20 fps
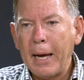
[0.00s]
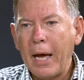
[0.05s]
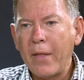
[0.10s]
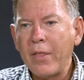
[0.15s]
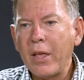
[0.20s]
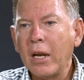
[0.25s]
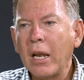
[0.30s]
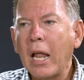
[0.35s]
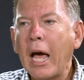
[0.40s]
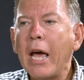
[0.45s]
And
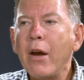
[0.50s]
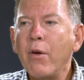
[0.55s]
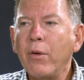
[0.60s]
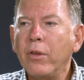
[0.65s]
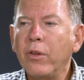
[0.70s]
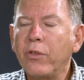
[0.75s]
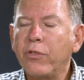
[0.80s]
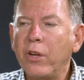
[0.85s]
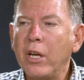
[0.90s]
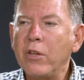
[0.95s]
then later in
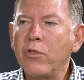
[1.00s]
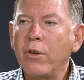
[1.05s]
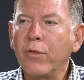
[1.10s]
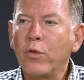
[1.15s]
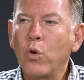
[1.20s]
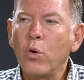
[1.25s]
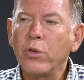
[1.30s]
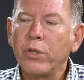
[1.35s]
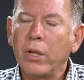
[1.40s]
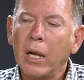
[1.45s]
the season, of
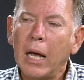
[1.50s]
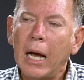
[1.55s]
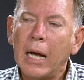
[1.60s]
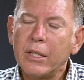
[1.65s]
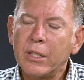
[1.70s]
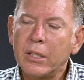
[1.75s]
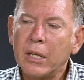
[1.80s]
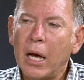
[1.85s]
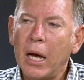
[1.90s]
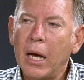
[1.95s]
course, the
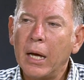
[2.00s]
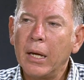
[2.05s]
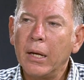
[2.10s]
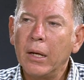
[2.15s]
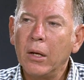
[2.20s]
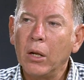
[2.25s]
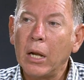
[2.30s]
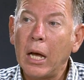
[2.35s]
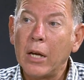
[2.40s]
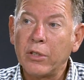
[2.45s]
last
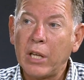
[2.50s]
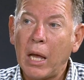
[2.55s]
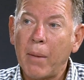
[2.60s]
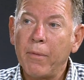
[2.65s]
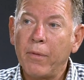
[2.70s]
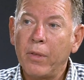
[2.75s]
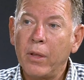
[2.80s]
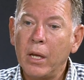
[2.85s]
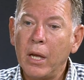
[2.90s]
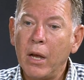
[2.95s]
game
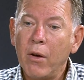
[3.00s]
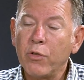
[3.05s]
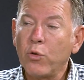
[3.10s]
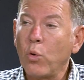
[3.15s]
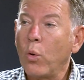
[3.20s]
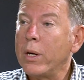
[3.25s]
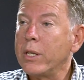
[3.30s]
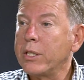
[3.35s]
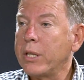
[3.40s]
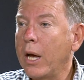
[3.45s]
of the year is
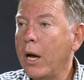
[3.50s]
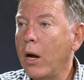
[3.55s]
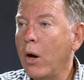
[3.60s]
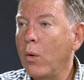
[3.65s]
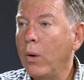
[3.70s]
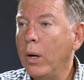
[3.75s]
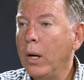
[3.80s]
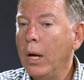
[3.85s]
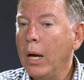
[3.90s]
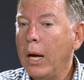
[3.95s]
always
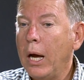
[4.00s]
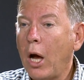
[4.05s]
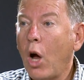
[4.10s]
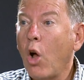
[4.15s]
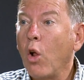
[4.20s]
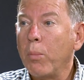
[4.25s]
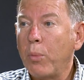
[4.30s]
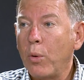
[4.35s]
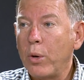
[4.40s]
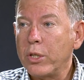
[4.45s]
our
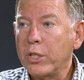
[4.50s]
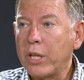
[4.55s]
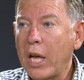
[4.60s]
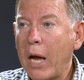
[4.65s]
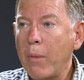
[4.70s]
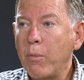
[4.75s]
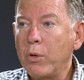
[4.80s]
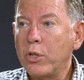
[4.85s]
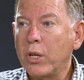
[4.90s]
old boys game, which